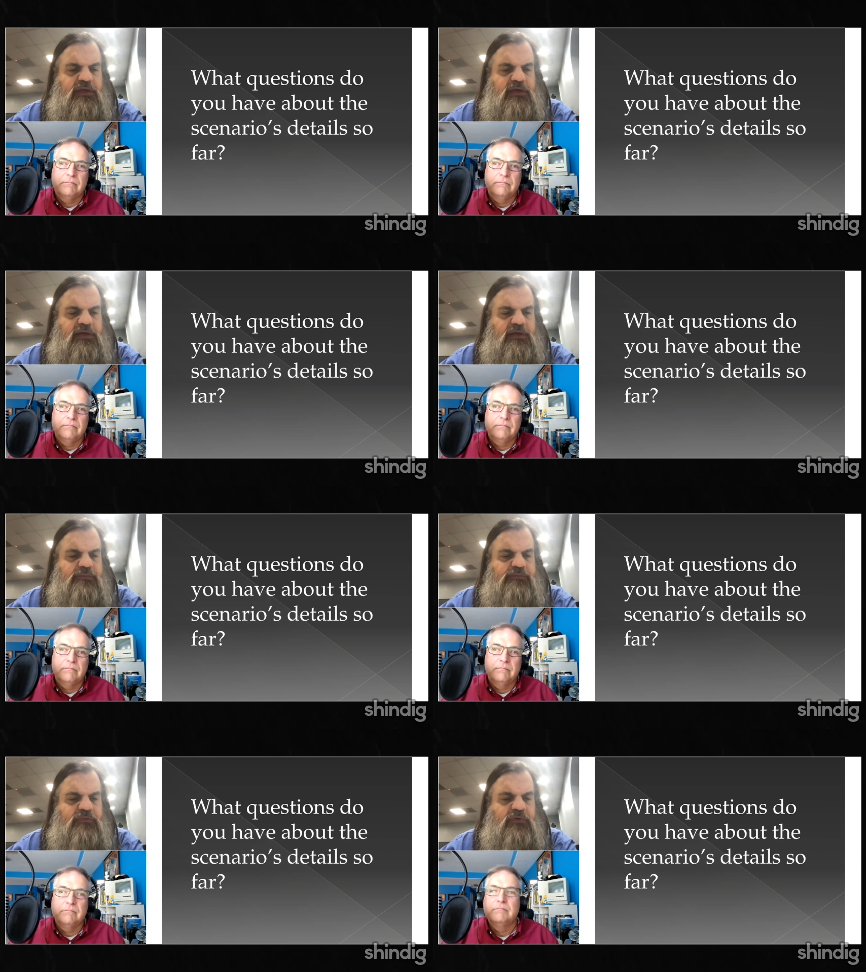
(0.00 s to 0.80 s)
Speaker 1: Uh,
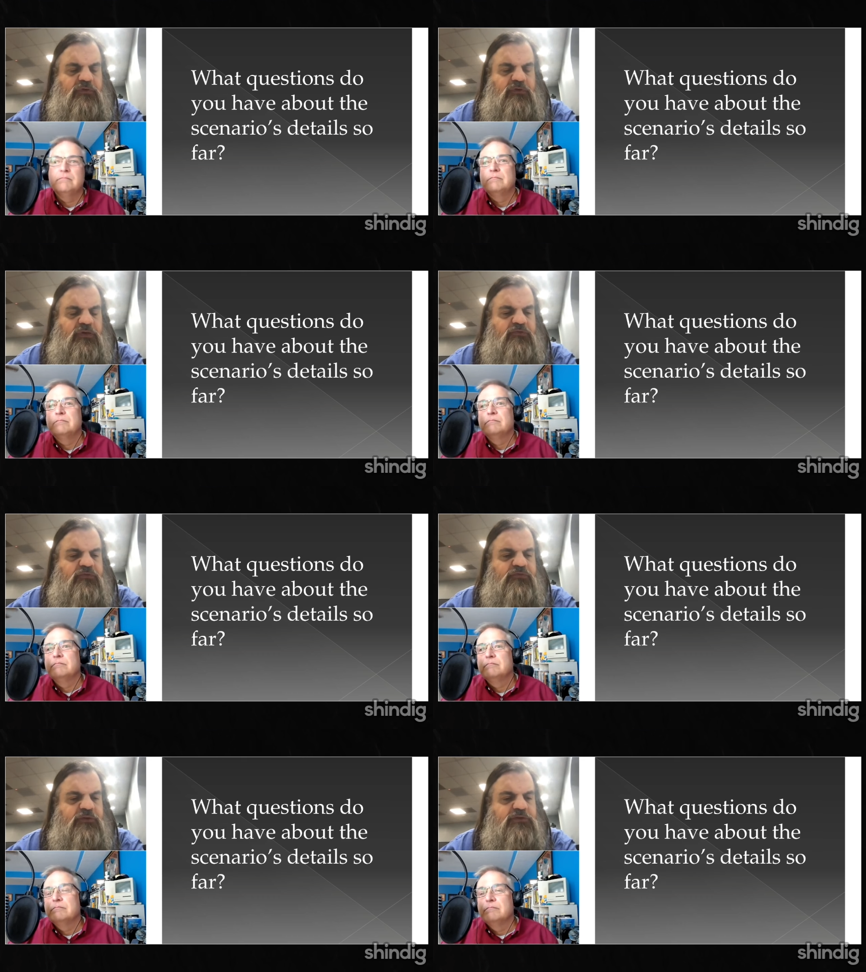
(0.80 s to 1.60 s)
uh,
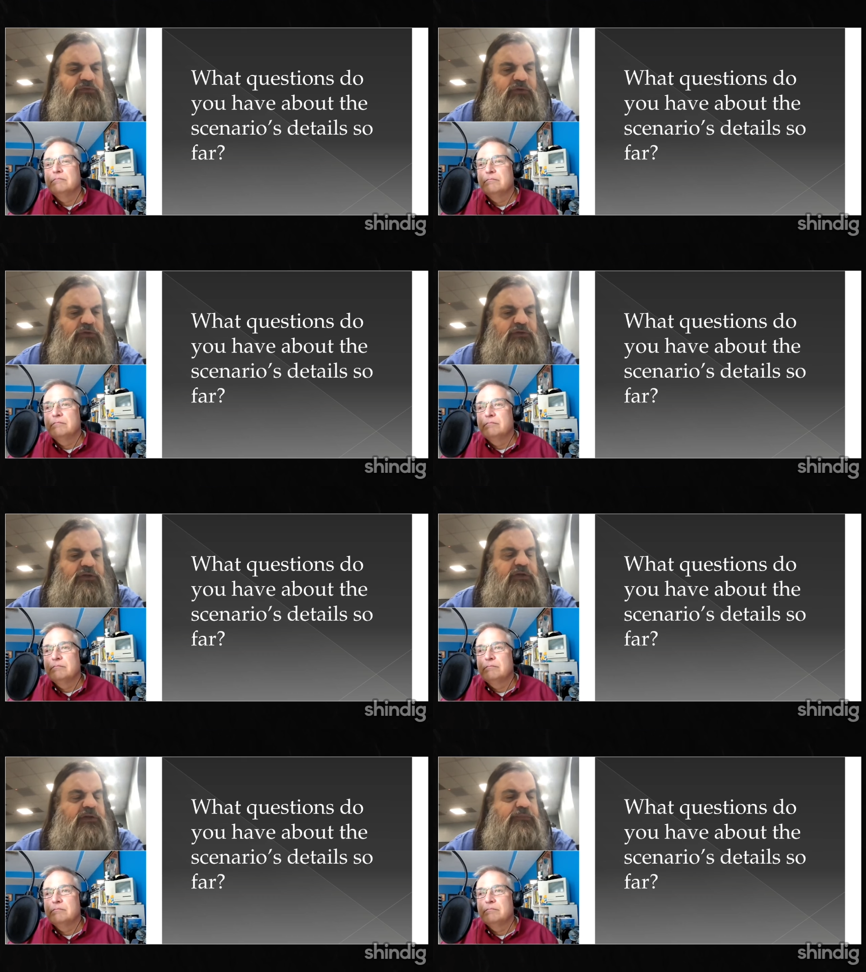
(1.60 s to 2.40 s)
first of all,
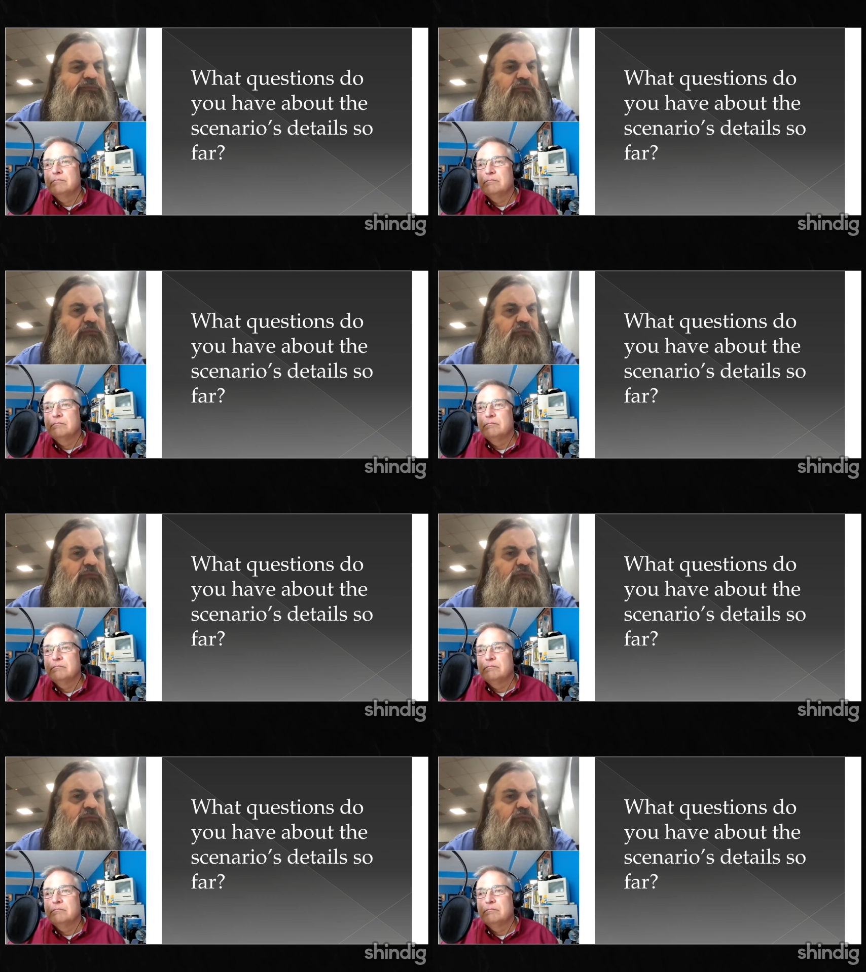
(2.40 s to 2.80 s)
um,